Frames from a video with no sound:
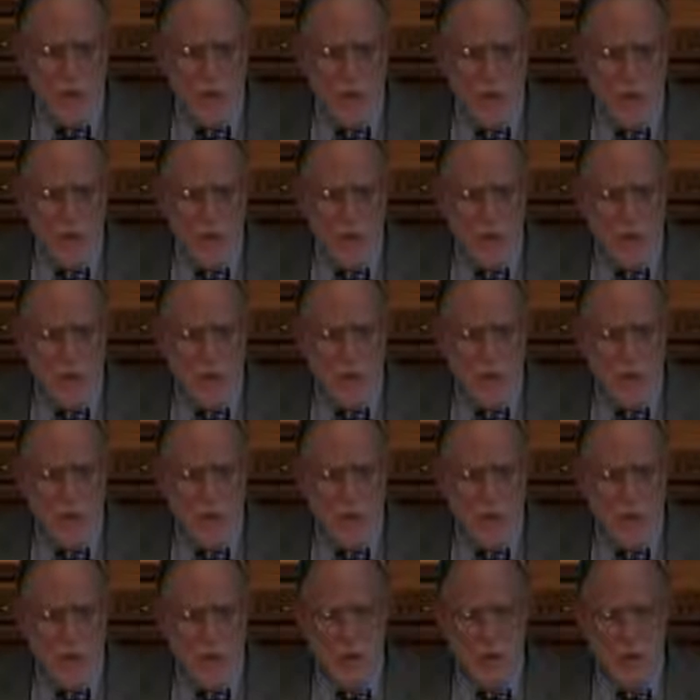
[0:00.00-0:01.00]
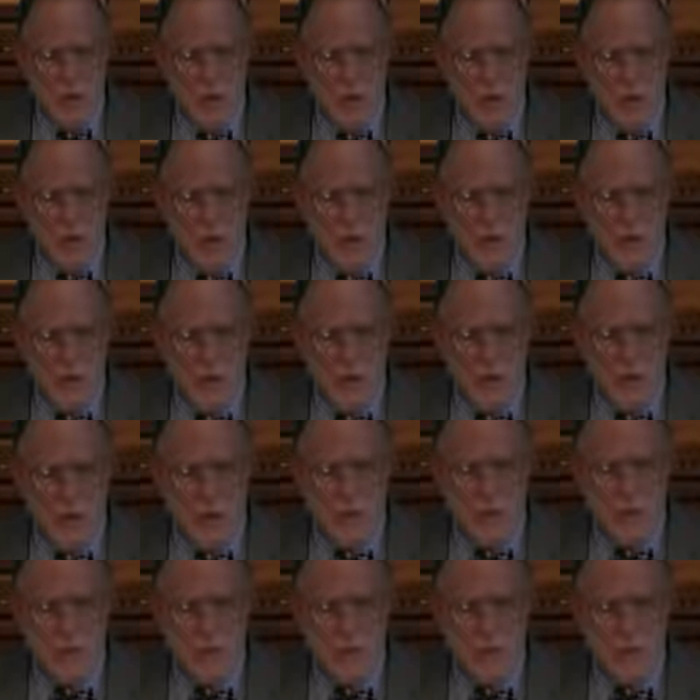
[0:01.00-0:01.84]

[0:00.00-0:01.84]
[no speech]